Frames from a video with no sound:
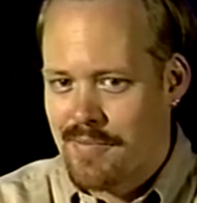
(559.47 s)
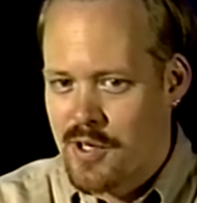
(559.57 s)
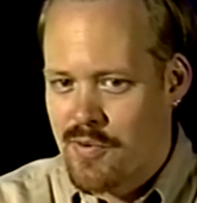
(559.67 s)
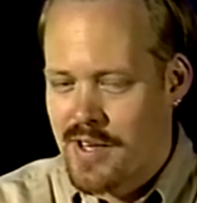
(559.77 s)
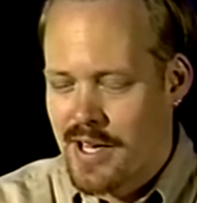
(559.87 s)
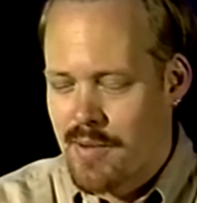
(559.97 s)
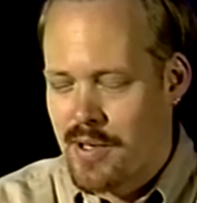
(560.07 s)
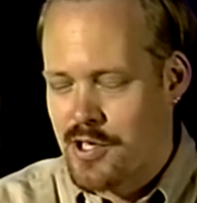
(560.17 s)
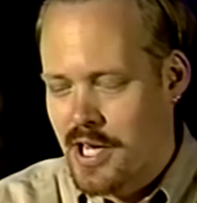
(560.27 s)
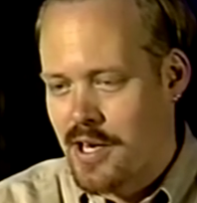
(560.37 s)
You'd think I'd
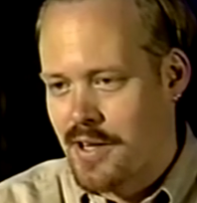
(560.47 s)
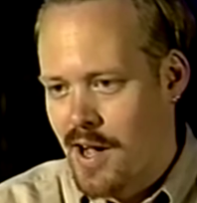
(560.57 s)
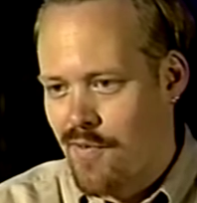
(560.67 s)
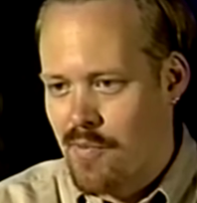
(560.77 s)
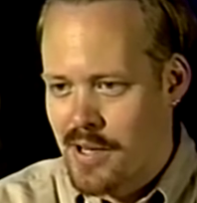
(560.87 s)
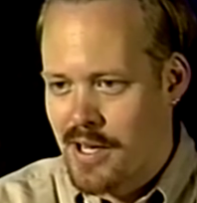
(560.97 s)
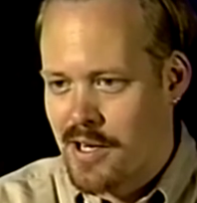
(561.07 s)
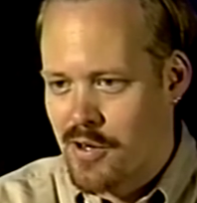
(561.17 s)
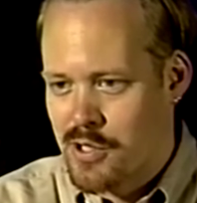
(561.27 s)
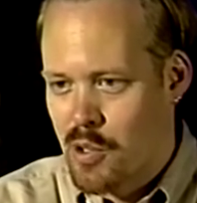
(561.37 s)
be jaded now from being in
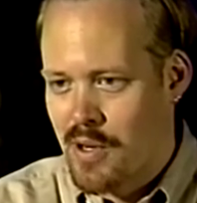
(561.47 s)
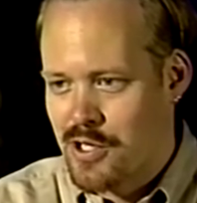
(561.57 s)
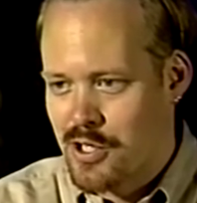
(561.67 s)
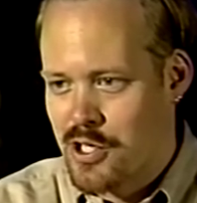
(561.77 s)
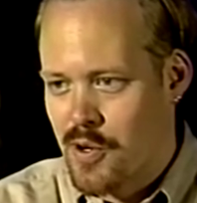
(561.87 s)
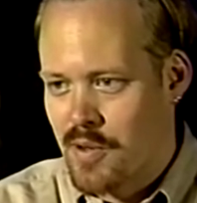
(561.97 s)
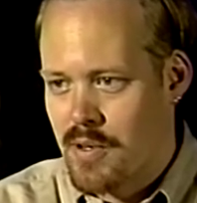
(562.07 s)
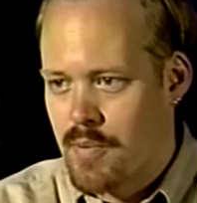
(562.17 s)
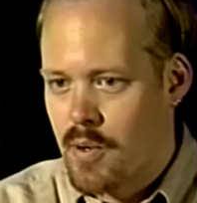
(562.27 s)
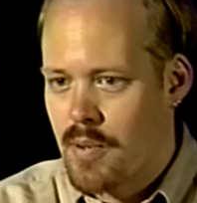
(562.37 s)
here so much and showing
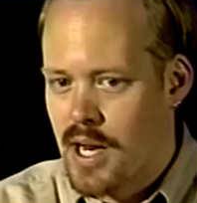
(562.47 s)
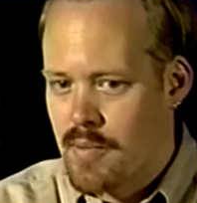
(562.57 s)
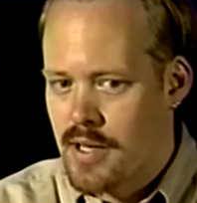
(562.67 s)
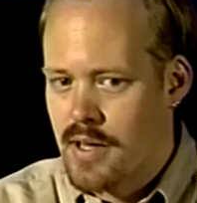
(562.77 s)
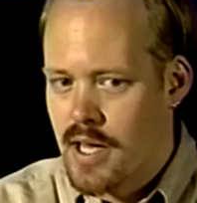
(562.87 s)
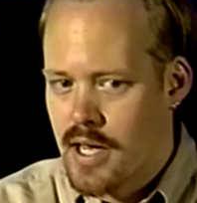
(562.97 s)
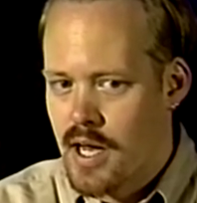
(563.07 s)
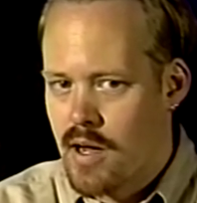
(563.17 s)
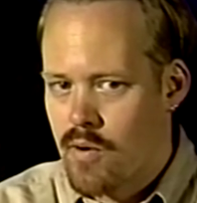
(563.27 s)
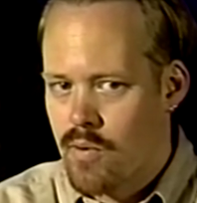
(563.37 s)
people, but I mean,
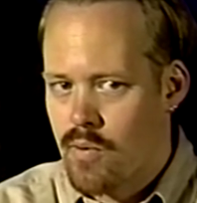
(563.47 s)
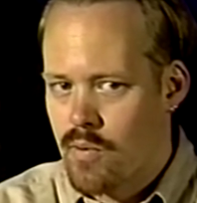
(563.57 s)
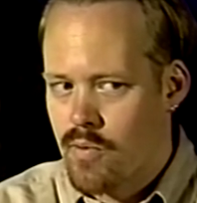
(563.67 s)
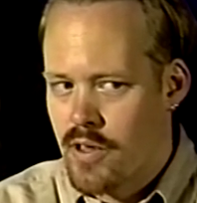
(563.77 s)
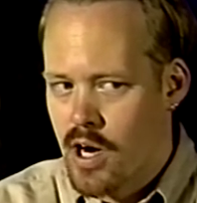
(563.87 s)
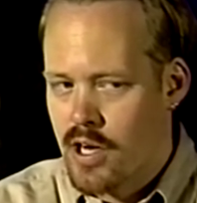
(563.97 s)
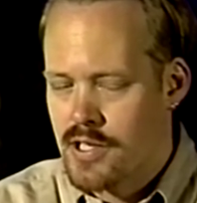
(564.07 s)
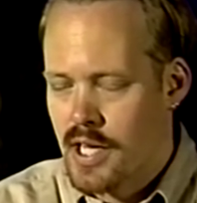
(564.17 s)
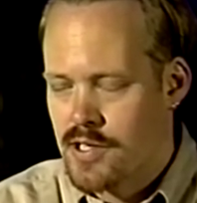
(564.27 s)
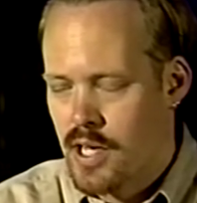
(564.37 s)
the
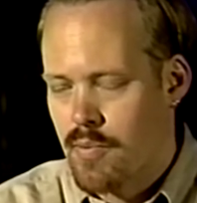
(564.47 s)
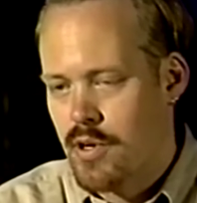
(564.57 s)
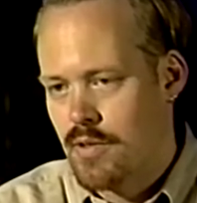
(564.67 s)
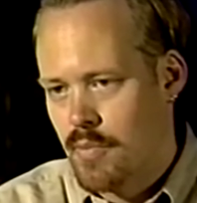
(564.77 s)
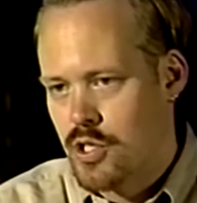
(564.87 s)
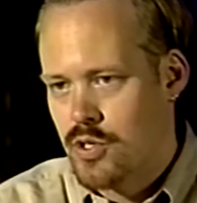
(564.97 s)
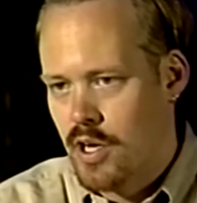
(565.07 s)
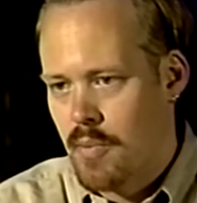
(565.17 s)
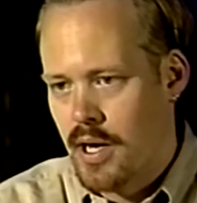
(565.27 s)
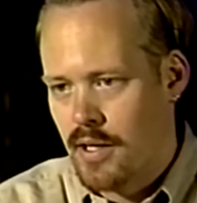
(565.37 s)
architects, I pretty much took
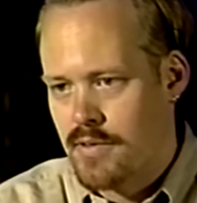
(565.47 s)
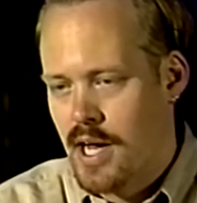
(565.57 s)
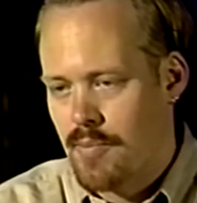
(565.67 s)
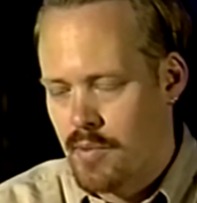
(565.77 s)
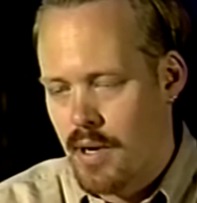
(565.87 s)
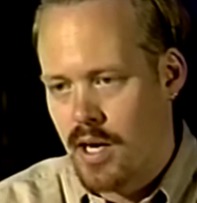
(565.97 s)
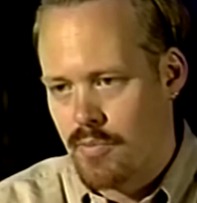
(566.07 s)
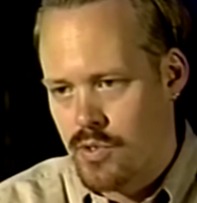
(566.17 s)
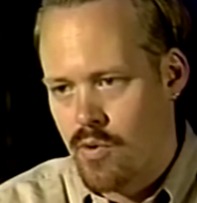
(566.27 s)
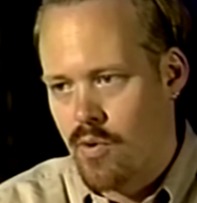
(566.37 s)
them on a
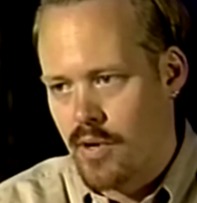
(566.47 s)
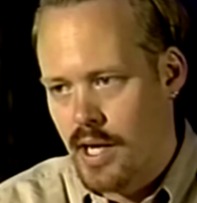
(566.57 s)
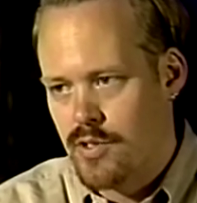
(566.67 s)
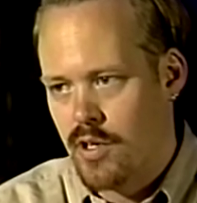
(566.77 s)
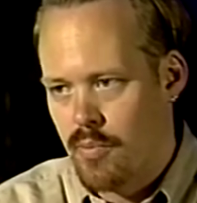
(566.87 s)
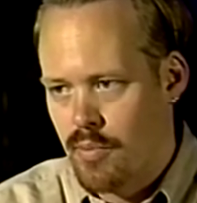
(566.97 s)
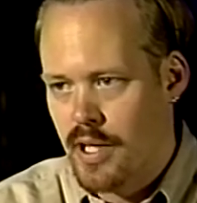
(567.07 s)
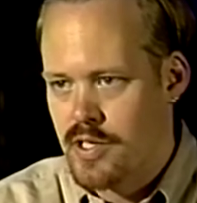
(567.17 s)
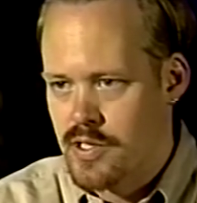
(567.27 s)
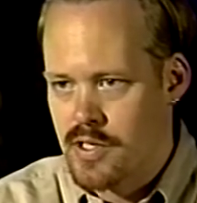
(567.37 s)
top-to-bottom tour, and I took them
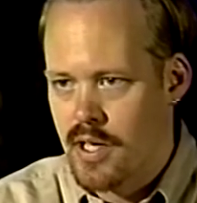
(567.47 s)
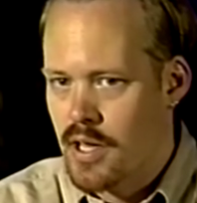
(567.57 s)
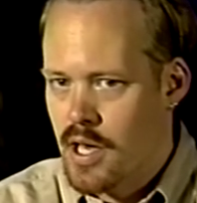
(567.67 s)
places that